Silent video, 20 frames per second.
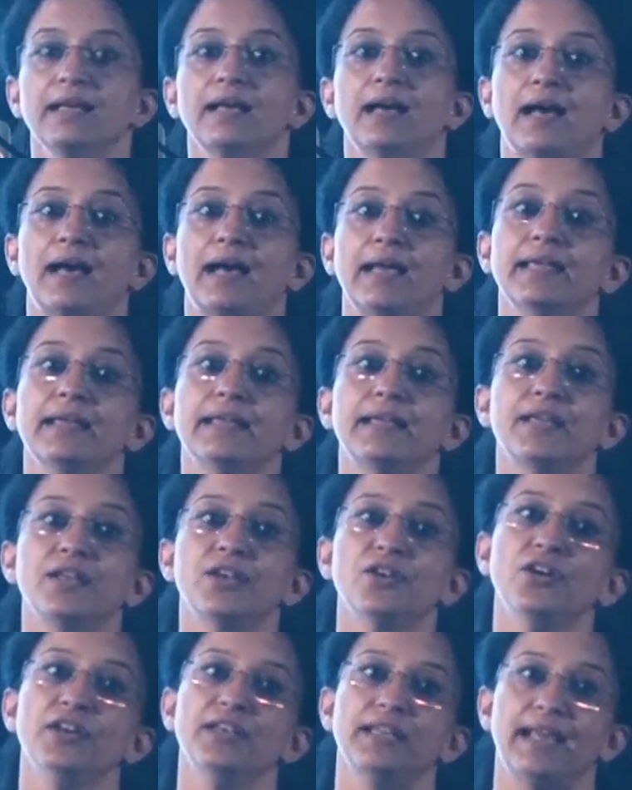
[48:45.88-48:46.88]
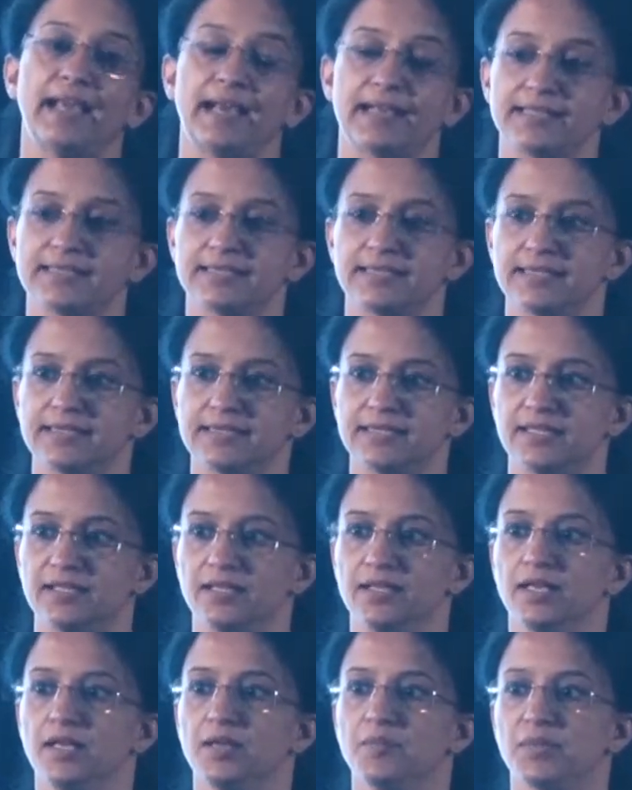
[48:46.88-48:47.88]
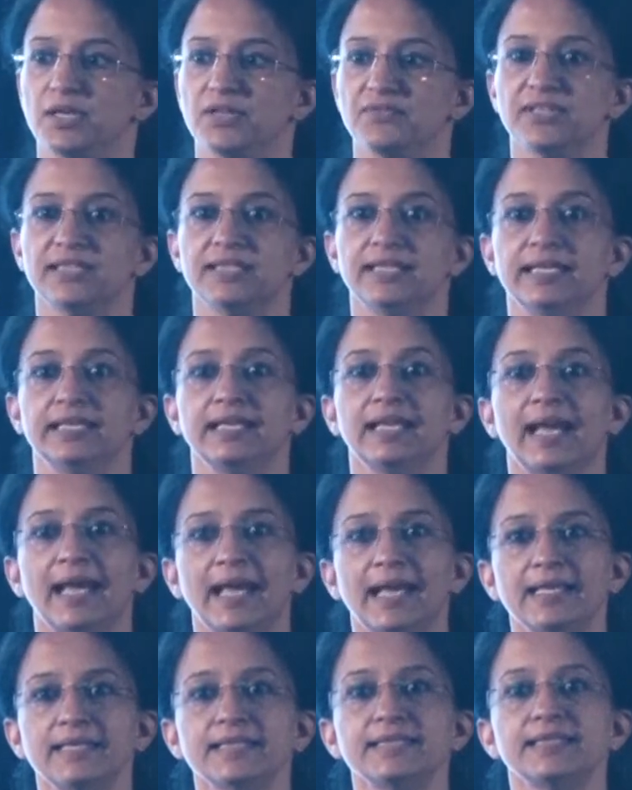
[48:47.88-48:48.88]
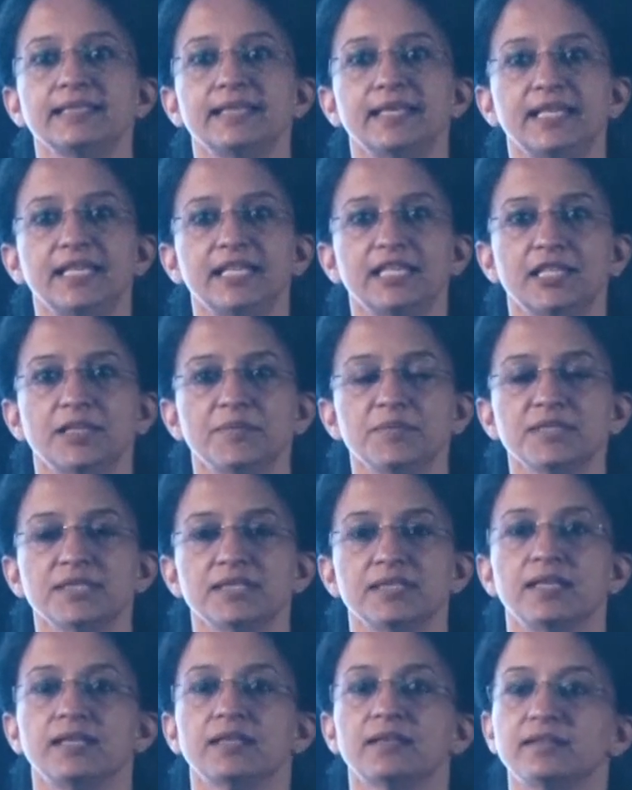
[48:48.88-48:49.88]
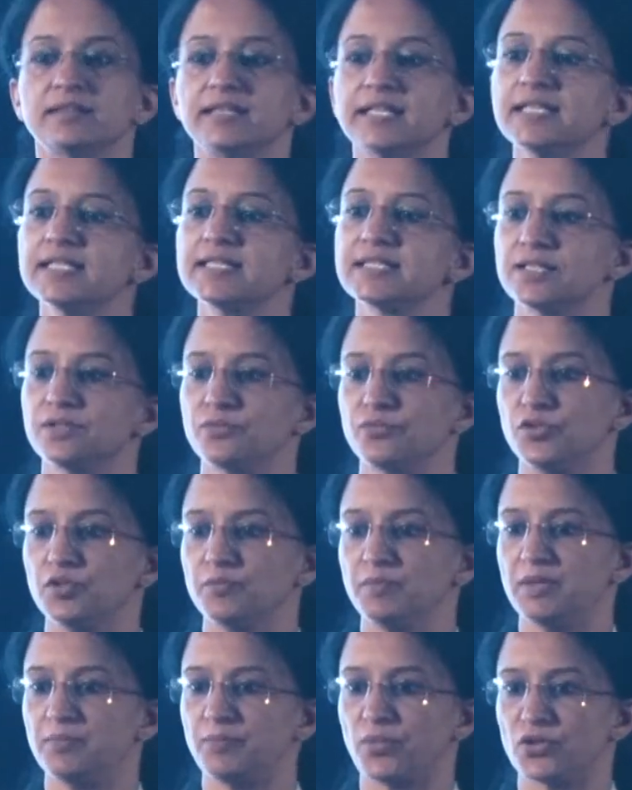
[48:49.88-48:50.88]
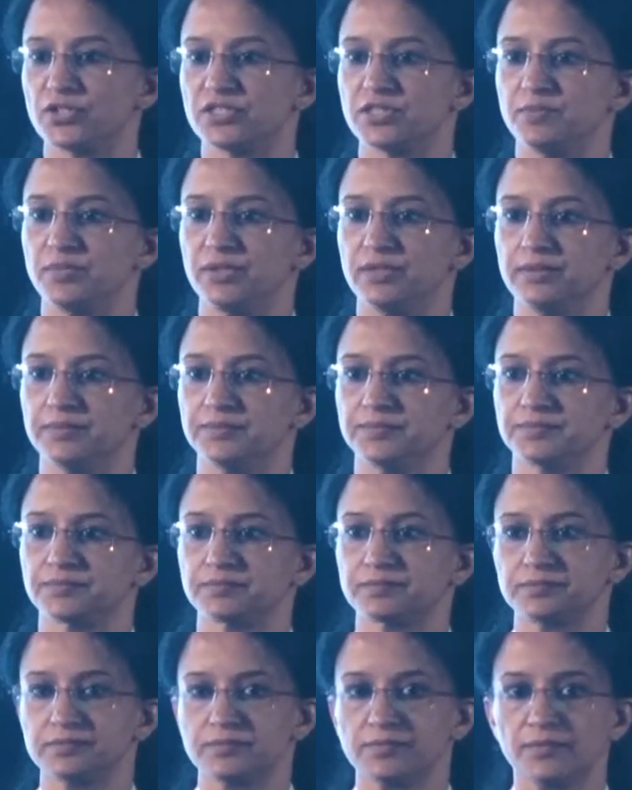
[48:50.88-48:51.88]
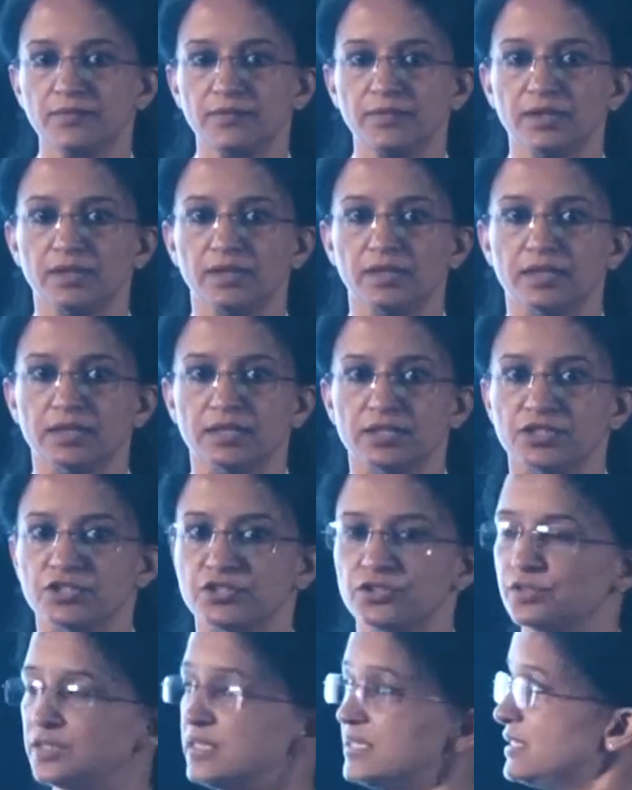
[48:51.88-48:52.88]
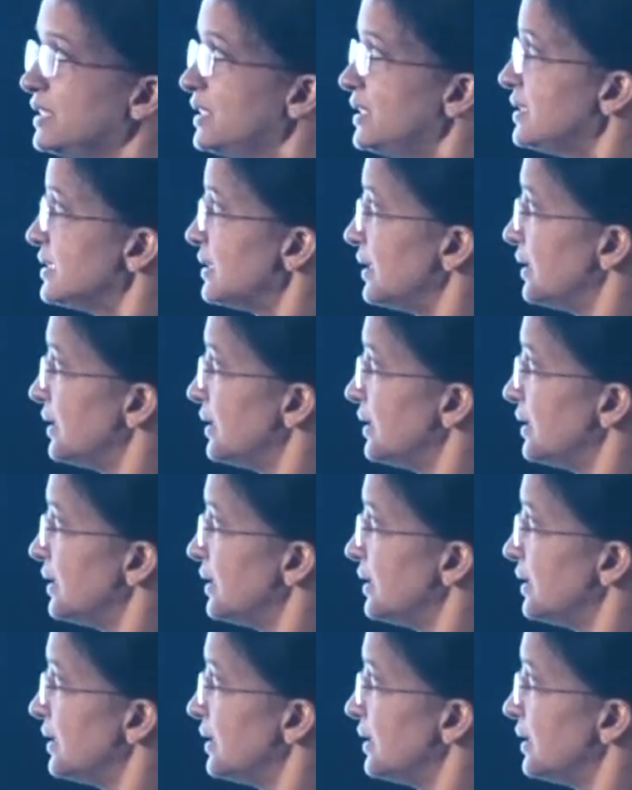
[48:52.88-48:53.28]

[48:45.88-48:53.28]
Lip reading: I cannot access it. But with enhanced enums, this would be possible. So this is